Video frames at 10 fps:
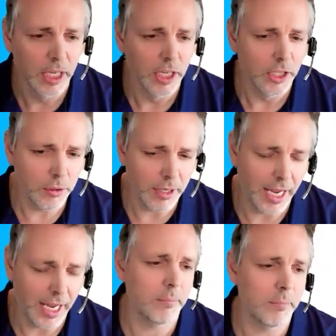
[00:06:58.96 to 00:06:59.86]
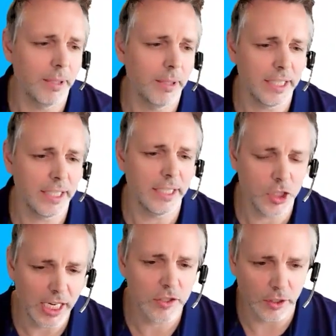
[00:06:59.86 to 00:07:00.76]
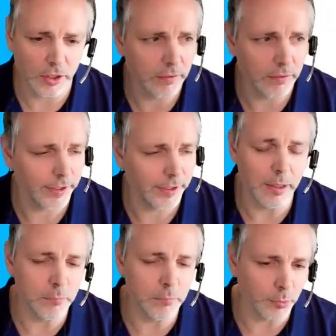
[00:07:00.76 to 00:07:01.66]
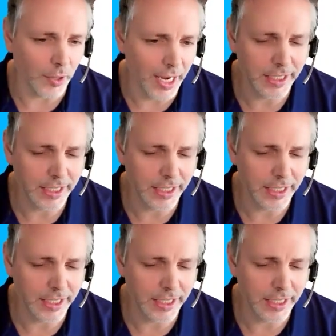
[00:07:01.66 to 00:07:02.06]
You have the ability to change the look and feel and brand